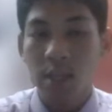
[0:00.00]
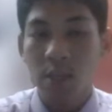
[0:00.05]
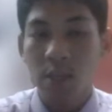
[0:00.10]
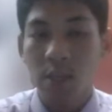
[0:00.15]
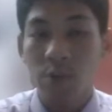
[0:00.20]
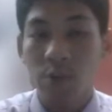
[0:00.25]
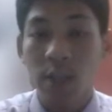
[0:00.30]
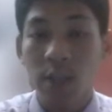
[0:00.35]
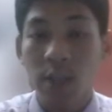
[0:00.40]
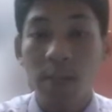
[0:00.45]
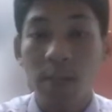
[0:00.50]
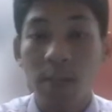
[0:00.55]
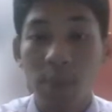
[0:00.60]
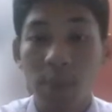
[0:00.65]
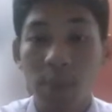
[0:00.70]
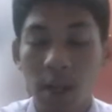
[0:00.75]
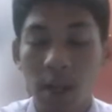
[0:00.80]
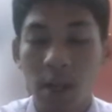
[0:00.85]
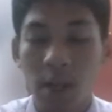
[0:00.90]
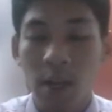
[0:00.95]

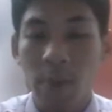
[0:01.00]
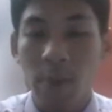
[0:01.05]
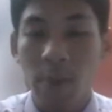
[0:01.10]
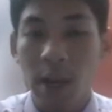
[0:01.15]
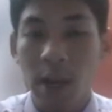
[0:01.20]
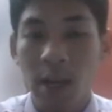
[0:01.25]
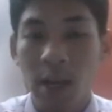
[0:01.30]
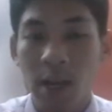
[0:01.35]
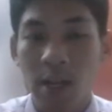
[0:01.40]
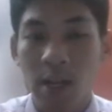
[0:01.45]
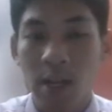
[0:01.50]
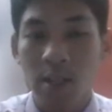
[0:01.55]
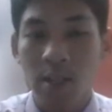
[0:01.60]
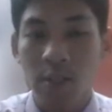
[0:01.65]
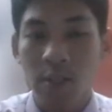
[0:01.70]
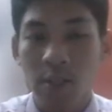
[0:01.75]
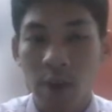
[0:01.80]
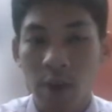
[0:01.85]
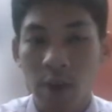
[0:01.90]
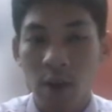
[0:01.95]
determine the mechanical
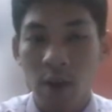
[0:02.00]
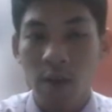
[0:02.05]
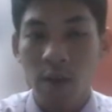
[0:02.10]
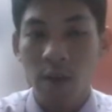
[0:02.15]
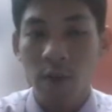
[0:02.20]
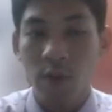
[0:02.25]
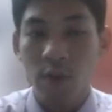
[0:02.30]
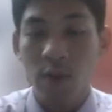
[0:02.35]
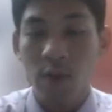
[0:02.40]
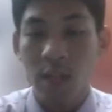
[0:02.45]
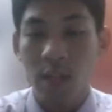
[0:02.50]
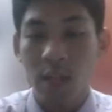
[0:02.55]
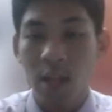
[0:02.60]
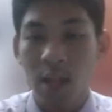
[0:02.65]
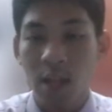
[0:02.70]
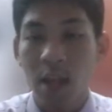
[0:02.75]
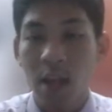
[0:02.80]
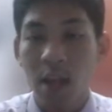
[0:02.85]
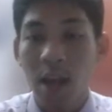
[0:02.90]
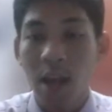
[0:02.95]
strength of coating,
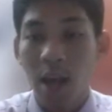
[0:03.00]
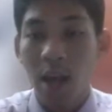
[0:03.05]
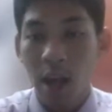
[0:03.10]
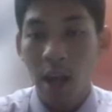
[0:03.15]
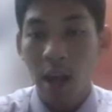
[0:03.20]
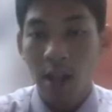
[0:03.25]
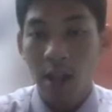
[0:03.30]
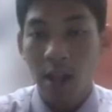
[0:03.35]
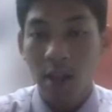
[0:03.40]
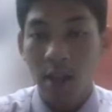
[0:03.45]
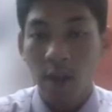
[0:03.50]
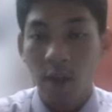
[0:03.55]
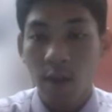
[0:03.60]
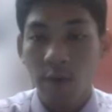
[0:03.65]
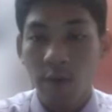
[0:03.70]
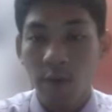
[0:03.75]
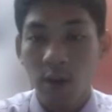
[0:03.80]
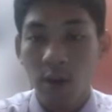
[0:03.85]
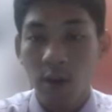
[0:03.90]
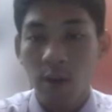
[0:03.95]
and
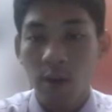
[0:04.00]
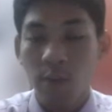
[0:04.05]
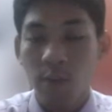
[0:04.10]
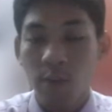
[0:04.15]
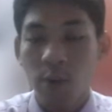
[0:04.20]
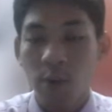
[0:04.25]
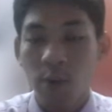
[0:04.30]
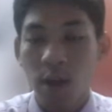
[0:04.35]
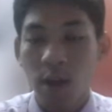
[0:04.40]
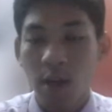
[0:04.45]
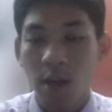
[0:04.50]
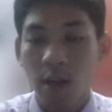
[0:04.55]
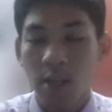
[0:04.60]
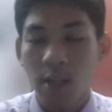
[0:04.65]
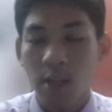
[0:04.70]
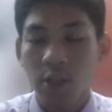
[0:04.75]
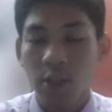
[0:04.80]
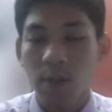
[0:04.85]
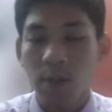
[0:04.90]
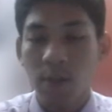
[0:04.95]
Teffer
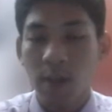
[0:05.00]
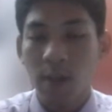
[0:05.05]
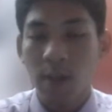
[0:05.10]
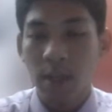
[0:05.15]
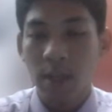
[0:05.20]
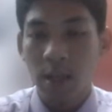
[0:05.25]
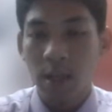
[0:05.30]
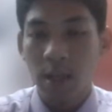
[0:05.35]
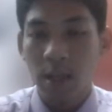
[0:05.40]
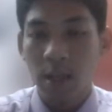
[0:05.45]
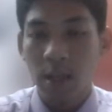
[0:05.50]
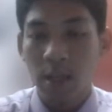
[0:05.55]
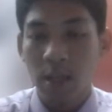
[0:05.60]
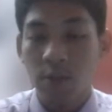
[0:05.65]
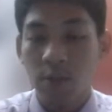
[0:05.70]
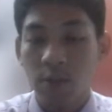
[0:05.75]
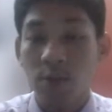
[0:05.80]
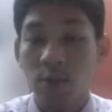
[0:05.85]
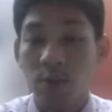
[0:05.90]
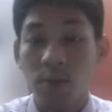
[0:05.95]
polarization method is
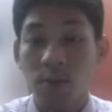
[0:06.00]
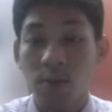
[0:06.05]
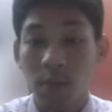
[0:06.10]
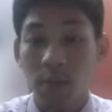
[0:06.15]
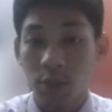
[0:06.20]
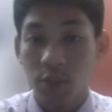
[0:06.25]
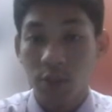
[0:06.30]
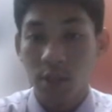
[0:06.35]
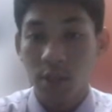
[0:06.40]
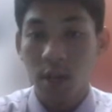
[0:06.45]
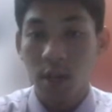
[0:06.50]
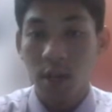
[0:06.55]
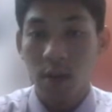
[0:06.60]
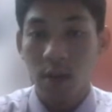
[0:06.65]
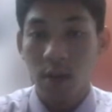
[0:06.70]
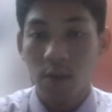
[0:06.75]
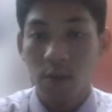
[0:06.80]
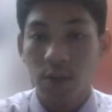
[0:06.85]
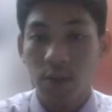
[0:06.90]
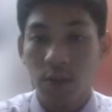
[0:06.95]
to measure the
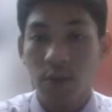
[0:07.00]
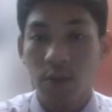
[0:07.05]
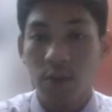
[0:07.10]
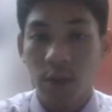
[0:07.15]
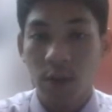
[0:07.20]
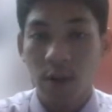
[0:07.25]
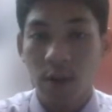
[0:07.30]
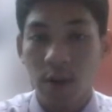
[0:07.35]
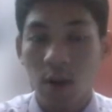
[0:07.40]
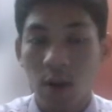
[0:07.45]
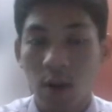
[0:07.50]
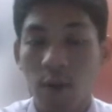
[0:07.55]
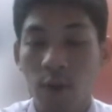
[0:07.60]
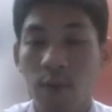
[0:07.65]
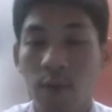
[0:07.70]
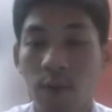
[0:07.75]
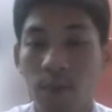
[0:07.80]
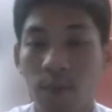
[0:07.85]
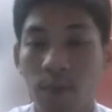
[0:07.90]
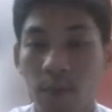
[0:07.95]
corrosion rate of
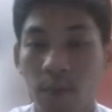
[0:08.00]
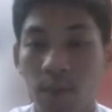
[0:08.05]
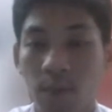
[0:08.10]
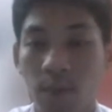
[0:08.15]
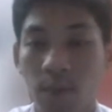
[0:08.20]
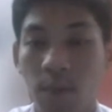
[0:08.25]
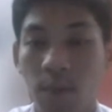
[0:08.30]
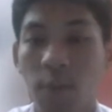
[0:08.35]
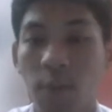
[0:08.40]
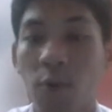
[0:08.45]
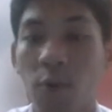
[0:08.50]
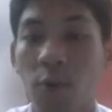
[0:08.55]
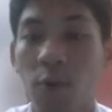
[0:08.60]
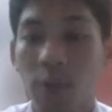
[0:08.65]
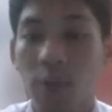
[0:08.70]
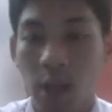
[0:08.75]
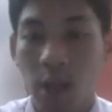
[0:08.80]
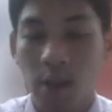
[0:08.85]
coating.